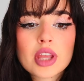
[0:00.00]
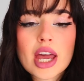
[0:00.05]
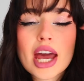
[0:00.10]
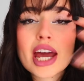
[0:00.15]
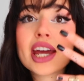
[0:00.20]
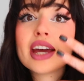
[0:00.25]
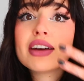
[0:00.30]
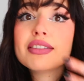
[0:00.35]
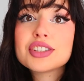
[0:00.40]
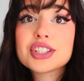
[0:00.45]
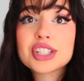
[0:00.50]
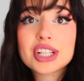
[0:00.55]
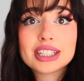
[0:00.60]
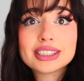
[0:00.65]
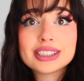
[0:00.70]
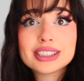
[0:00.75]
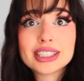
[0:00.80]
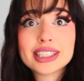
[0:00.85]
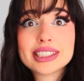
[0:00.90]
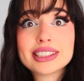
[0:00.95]
I have
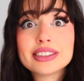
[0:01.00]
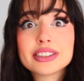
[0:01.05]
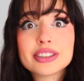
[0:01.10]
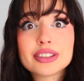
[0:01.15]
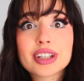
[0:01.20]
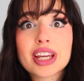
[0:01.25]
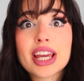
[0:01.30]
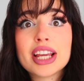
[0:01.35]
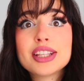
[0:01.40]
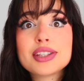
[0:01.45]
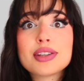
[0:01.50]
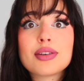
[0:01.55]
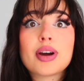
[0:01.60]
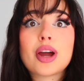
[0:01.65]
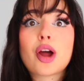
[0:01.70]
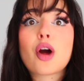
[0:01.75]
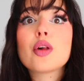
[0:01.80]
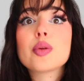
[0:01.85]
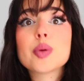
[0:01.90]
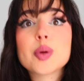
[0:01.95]
gel nails, okay, so
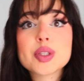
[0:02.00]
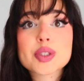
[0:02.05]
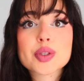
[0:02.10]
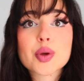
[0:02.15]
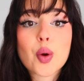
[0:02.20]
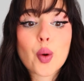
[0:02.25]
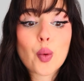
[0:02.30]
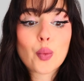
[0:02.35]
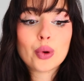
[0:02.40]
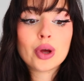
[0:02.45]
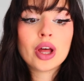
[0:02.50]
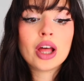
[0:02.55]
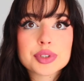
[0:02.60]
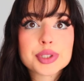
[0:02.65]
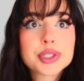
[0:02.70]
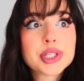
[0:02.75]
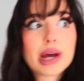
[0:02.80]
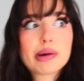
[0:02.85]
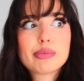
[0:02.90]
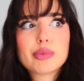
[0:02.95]
I always go
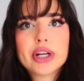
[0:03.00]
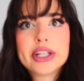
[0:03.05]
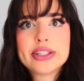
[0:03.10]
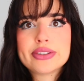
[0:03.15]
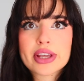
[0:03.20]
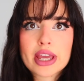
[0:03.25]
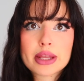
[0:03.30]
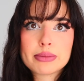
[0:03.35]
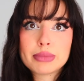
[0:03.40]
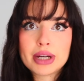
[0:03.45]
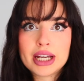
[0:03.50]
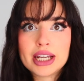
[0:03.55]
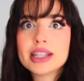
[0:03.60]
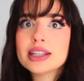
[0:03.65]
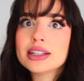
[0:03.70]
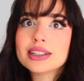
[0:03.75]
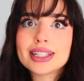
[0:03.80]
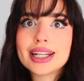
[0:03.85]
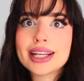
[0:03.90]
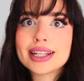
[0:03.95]
somewhere to get
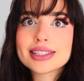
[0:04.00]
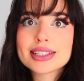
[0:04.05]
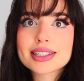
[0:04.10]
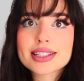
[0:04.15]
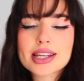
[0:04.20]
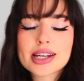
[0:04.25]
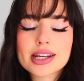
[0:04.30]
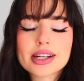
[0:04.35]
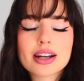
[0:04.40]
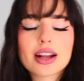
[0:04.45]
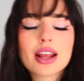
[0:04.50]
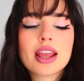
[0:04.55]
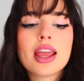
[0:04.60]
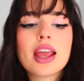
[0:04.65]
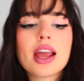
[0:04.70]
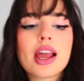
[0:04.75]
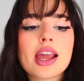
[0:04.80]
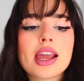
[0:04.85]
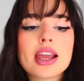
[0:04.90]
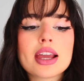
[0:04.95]
my nails done,
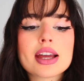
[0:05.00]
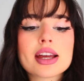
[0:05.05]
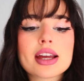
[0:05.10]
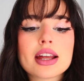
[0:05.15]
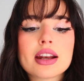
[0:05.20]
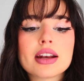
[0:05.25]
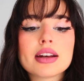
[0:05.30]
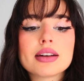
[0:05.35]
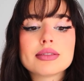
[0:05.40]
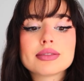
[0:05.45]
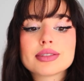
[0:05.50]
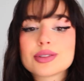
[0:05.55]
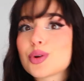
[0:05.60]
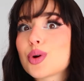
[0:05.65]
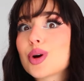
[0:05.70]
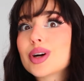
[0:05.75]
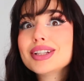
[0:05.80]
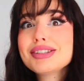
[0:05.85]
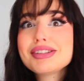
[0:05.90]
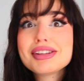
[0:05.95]
and
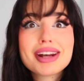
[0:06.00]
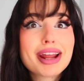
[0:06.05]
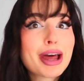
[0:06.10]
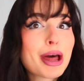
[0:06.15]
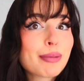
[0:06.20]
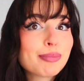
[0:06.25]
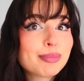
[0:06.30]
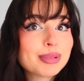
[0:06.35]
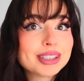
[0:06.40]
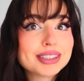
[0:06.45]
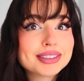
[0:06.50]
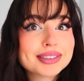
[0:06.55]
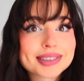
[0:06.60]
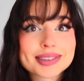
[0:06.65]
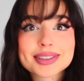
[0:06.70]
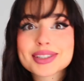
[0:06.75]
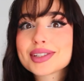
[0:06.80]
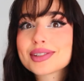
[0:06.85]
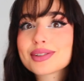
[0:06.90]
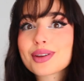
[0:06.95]
quarantine happened,
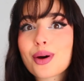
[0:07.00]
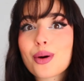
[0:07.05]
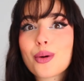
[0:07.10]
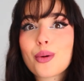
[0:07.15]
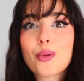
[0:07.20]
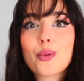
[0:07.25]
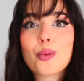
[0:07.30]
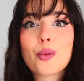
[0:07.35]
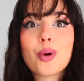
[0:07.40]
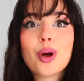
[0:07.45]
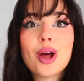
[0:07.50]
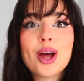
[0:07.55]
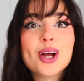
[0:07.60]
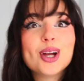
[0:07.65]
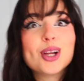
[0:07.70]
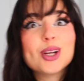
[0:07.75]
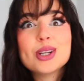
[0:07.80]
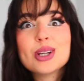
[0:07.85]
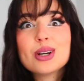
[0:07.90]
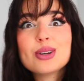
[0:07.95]
so
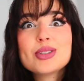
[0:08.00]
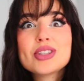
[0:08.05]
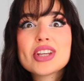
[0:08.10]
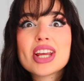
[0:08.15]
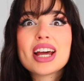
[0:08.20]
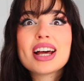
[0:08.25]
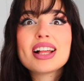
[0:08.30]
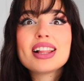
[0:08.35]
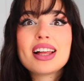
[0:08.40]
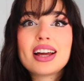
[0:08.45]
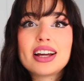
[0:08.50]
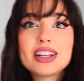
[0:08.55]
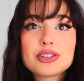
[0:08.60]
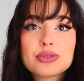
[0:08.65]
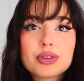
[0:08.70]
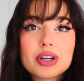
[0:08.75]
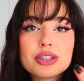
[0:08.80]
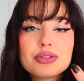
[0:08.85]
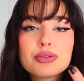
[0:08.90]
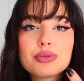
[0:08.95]
no gel. I
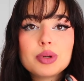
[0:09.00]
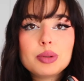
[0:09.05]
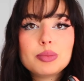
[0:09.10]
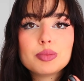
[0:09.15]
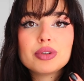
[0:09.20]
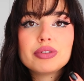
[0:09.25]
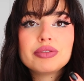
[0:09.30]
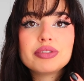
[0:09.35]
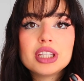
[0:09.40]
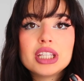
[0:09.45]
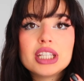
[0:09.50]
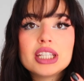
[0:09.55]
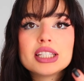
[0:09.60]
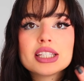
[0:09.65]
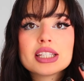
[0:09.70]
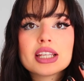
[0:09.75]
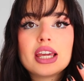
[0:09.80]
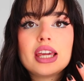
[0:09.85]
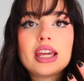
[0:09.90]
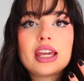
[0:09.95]
try to remove this
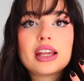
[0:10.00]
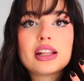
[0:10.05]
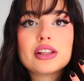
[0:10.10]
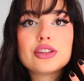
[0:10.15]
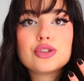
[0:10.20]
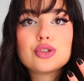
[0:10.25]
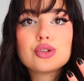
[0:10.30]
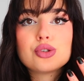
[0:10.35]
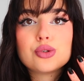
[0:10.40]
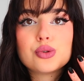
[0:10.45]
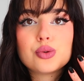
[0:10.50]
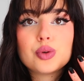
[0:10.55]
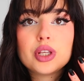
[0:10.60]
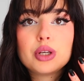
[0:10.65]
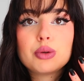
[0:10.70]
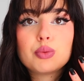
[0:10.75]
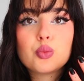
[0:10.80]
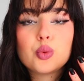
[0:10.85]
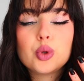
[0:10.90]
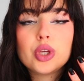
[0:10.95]
and do
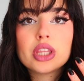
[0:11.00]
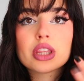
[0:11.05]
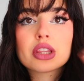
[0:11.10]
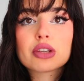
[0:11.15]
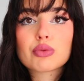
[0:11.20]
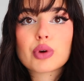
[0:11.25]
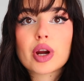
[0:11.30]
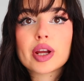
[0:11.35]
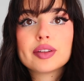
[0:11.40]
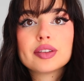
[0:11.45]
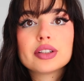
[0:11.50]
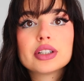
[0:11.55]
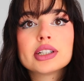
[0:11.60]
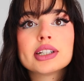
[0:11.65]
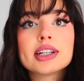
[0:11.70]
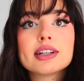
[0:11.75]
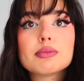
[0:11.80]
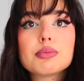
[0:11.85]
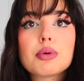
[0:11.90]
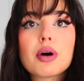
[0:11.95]
it with regular
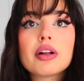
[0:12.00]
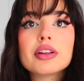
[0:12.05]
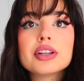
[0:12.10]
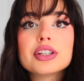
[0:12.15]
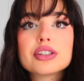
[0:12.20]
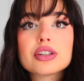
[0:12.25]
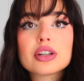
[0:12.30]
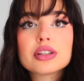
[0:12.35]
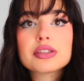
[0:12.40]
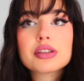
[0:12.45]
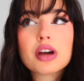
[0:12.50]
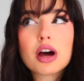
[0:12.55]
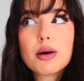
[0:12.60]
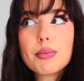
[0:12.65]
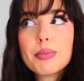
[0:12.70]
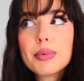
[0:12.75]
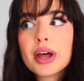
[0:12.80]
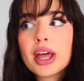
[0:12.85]
nail polish on top.